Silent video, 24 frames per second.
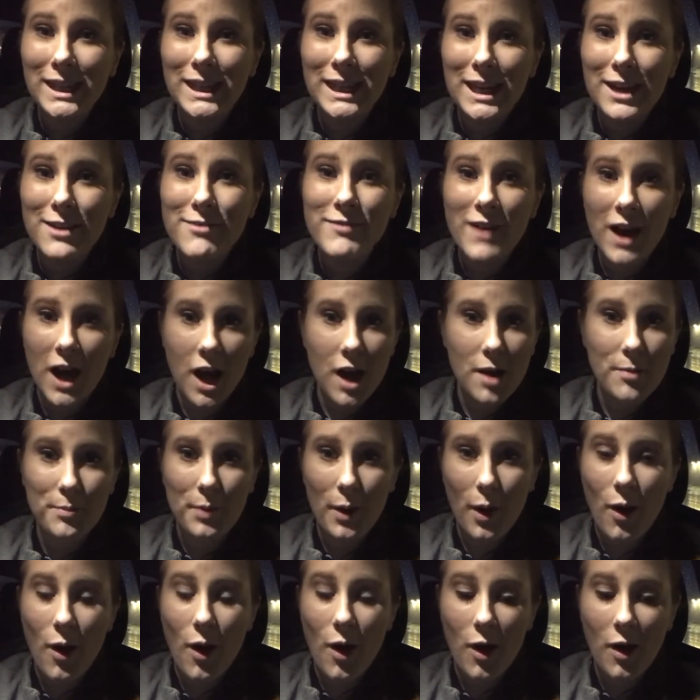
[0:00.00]
give
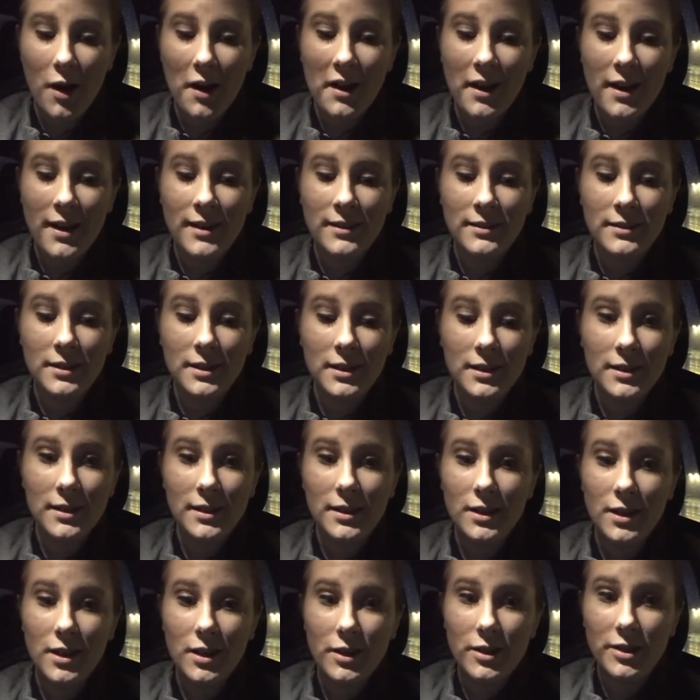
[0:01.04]
up on
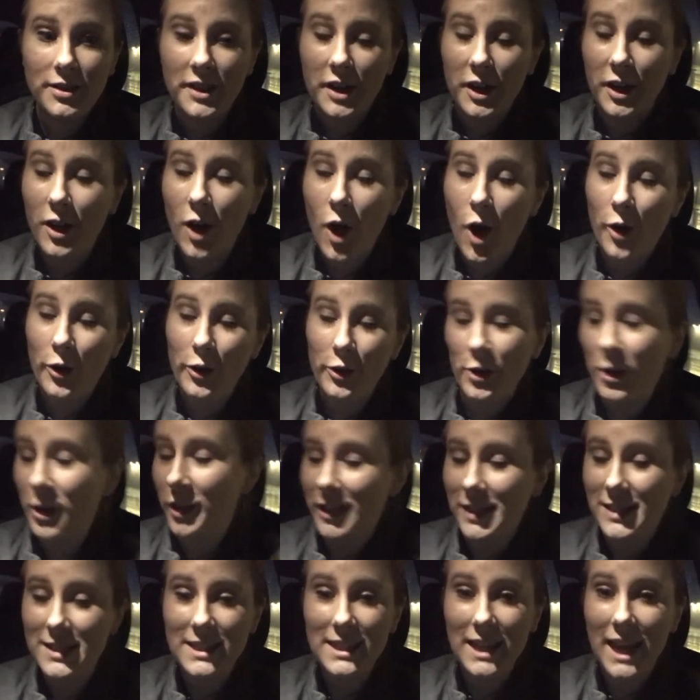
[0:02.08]
all the
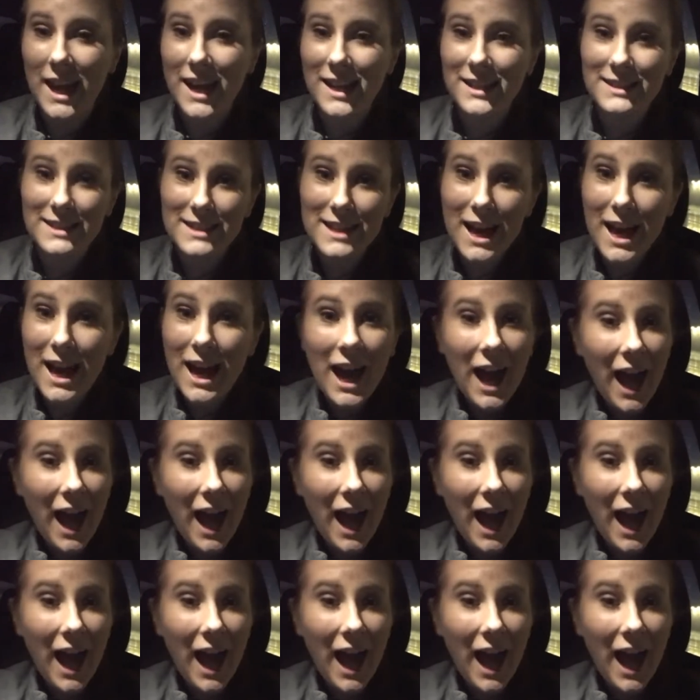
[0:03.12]
Crooked Saints.